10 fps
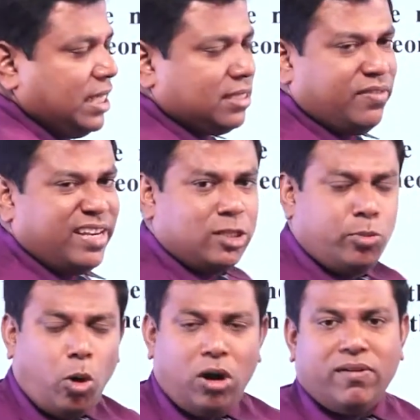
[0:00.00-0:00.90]
is a very
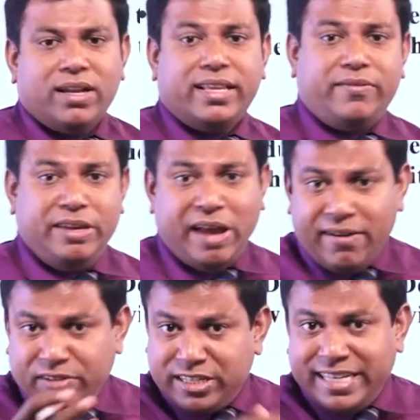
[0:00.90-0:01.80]
small one, then we
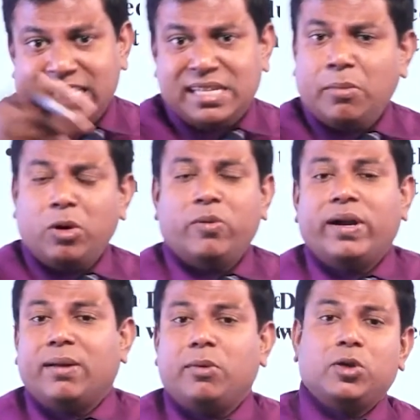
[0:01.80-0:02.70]
have to change
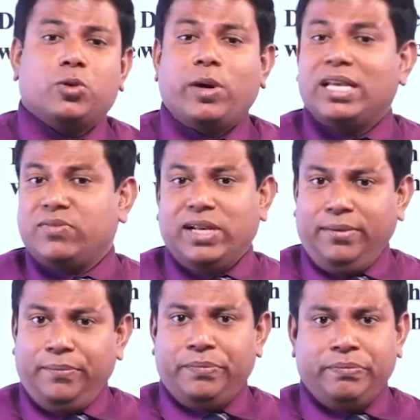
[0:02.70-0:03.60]
W1, W2 as well.
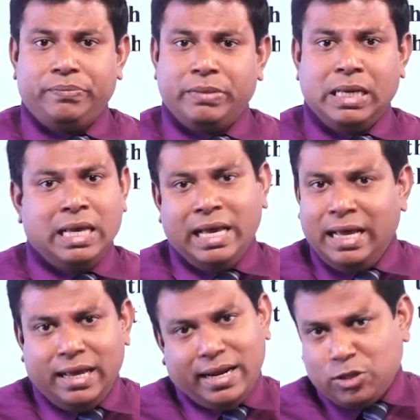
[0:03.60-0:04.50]

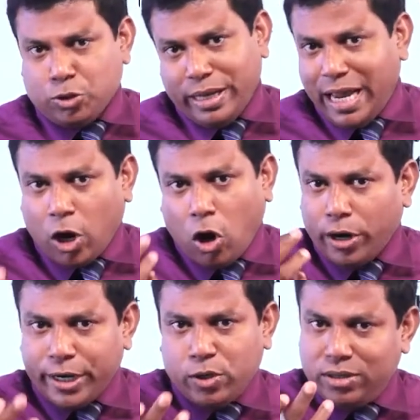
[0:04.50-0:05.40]
Right, so
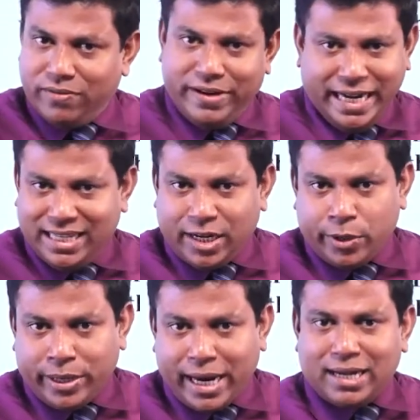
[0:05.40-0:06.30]
according to the weight that
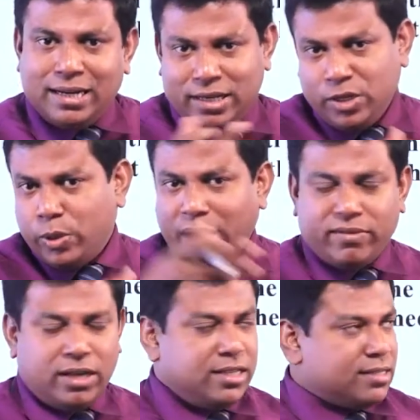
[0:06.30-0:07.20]
you get, you have
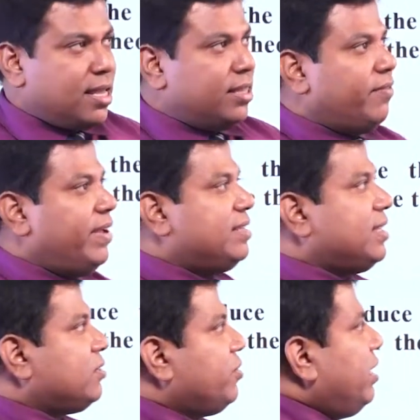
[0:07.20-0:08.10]
to adjust the other weights
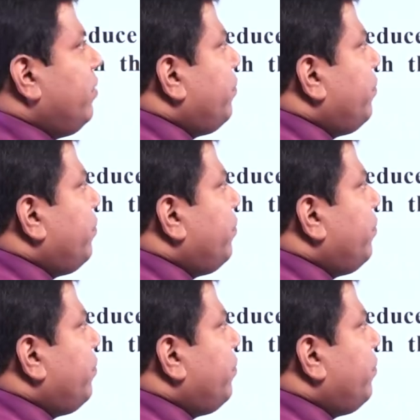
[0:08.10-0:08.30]
as well.